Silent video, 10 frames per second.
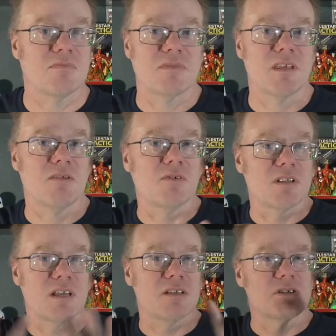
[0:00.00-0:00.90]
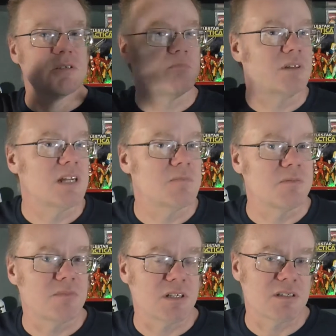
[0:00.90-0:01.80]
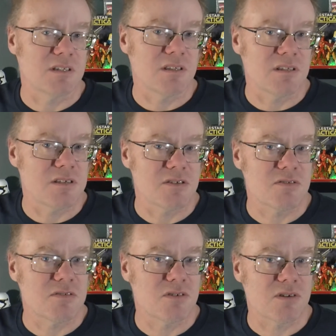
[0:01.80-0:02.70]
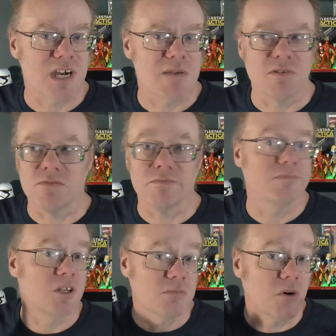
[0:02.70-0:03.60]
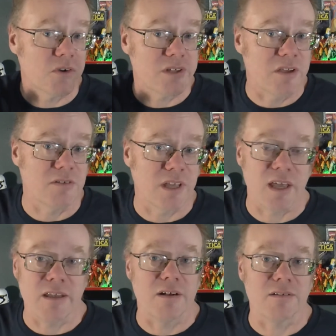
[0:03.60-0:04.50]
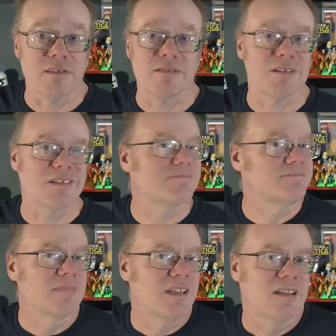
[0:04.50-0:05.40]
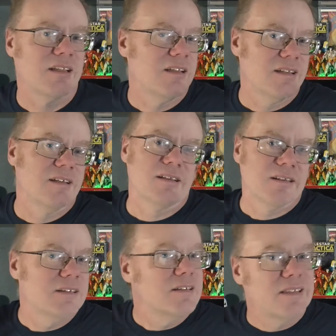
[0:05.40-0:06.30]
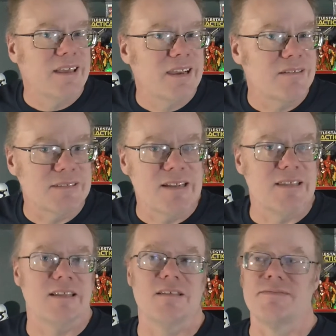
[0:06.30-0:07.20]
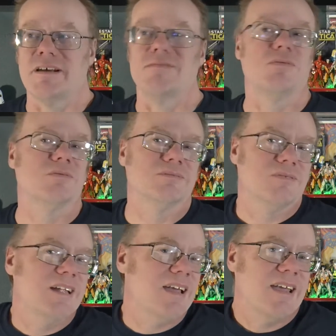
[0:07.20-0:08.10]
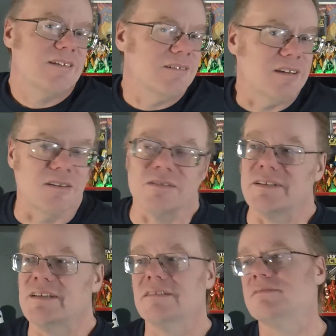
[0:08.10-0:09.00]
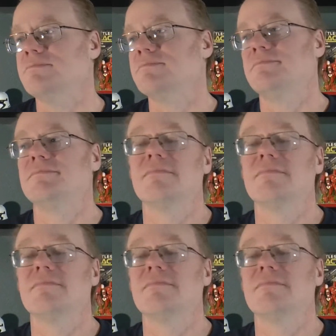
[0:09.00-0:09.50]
thing where they get split up amongst in this tribe of, you know, motorcycle gang, you know. It was 1985. I don't know, you know.